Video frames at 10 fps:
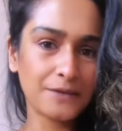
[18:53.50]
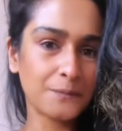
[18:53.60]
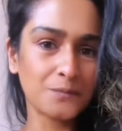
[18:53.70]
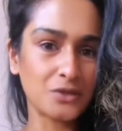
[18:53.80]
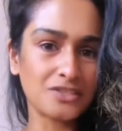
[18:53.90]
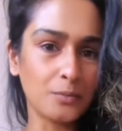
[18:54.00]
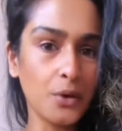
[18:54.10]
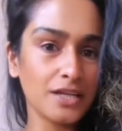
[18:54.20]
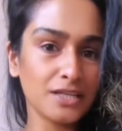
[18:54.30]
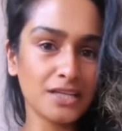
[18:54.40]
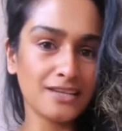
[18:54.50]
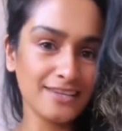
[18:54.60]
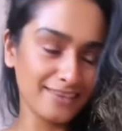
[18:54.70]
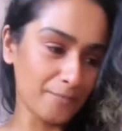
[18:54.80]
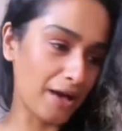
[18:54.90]
what's the point
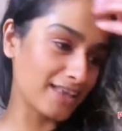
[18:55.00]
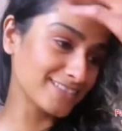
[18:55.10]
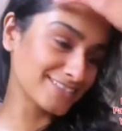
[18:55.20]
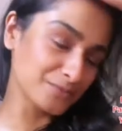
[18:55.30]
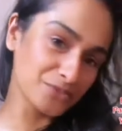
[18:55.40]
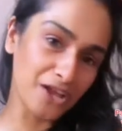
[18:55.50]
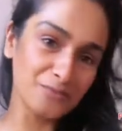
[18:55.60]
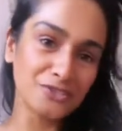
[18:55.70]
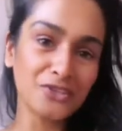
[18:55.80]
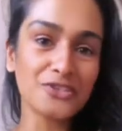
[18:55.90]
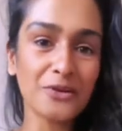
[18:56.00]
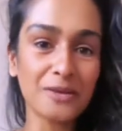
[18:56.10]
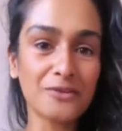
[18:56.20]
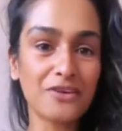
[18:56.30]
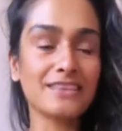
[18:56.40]
in the mask sometimes? You know, don't get
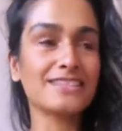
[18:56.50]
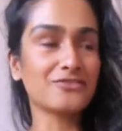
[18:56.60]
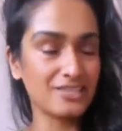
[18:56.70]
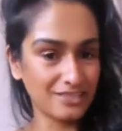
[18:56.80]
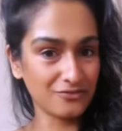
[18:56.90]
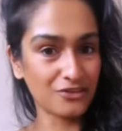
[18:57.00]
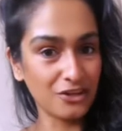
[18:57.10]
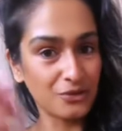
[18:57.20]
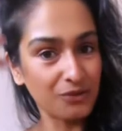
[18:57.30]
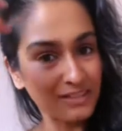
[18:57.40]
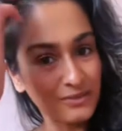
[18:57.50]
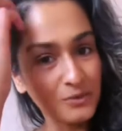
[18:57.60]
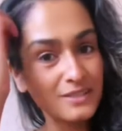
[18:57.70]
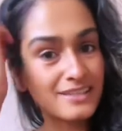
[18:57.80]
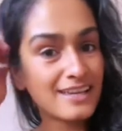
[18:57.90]
me wrong, there's a reason for it all. There's
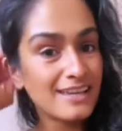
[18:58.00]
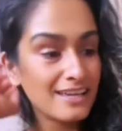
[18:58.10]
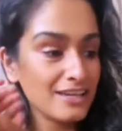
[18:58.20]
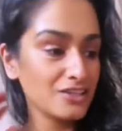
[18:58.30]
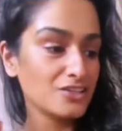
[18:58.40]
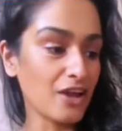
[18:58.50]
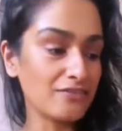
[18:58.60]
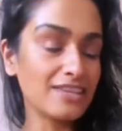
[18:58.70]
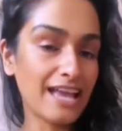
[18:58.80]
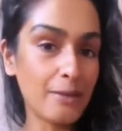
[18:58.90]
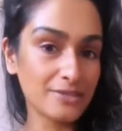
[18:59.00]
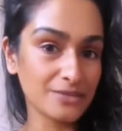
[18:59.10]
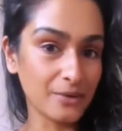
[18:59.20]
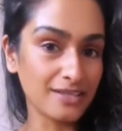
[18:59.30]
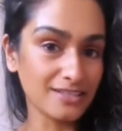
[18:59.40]
always a, you know, everything happens the
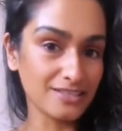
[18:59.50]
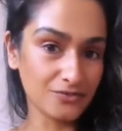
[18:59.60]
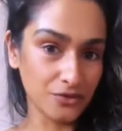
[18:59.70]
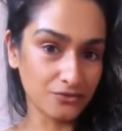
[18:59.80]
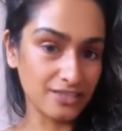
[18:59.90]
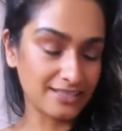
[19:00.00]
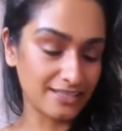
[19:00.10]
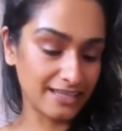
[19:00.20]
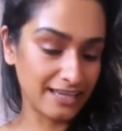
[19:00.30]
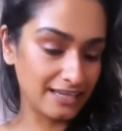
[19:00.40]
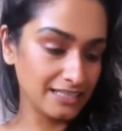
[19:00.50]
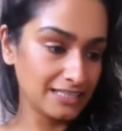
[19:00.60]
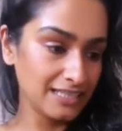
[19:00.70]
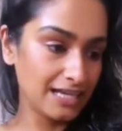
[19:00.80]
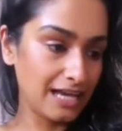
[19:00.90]
way it needs to for a reason, okay?
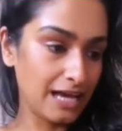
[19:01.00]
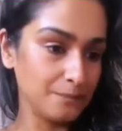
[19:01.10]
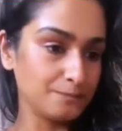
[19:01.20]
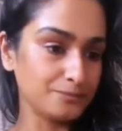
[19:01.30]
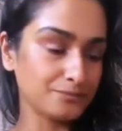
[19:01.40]
And